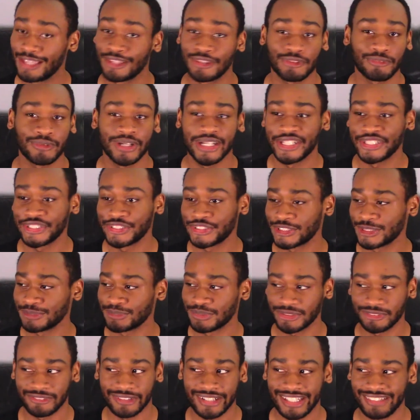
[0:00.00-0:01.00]
300
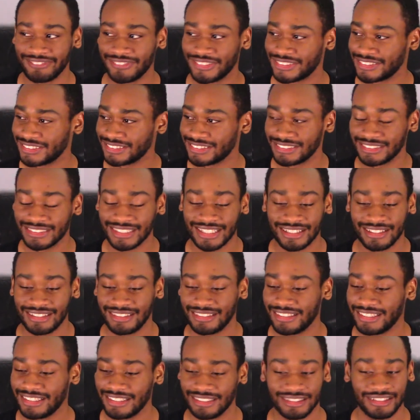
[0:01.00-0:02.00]
subscribers is
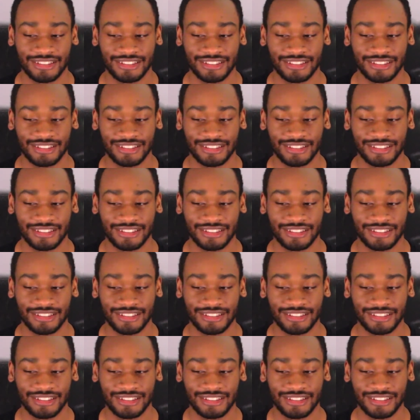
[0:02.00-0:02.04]
nothing.